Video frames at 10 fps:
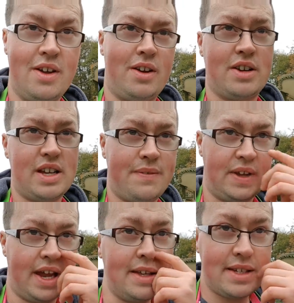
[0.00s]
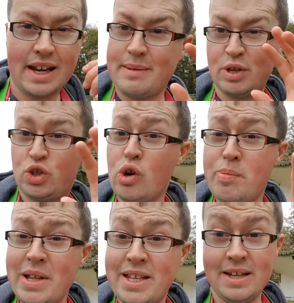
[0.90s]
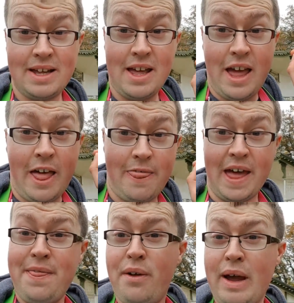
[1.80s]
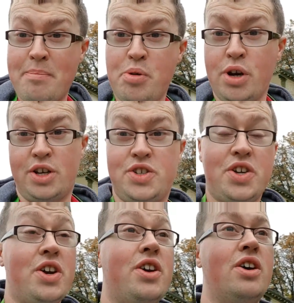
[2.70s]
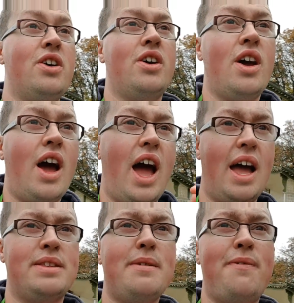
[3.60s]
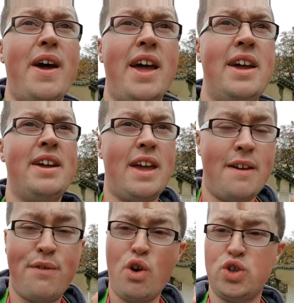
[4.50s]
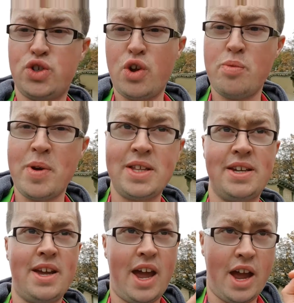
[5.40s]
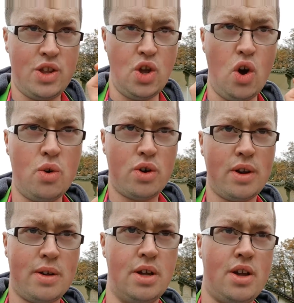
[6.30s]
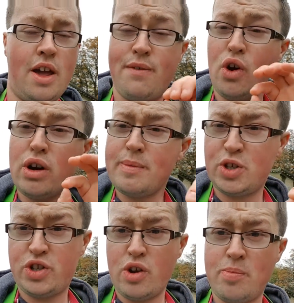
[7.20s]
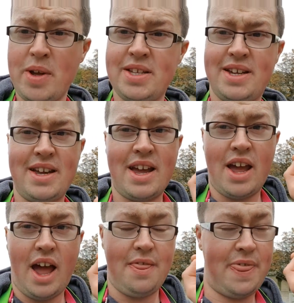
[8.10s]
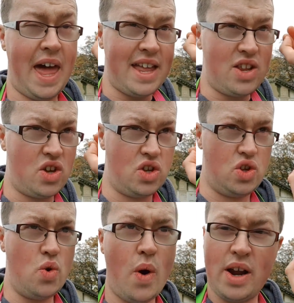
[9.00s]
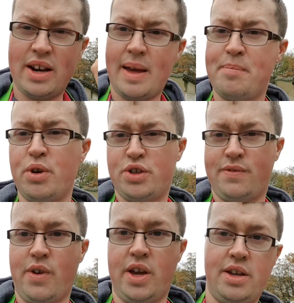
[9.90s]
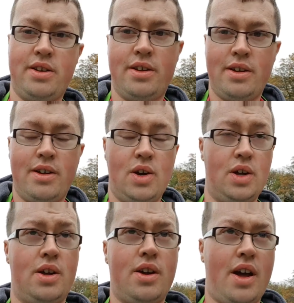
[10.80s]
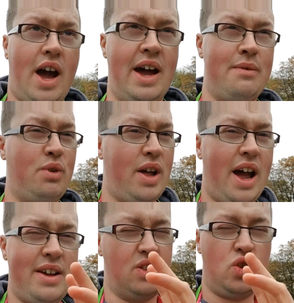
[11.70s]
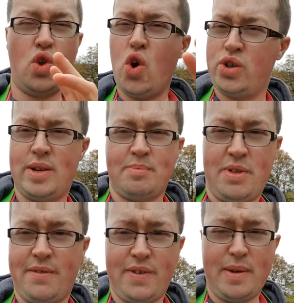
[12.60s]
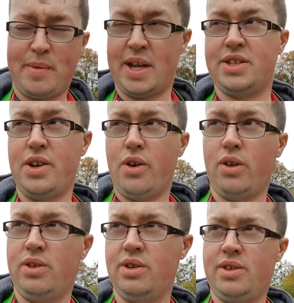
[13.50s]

Because if the kids are going to be stupid, then they'll get punished. And to fair, if you're stupid and you're gonna you're gonna be stupid, then you are gonna get punished for it. I will hide no sympathy for them kids at all.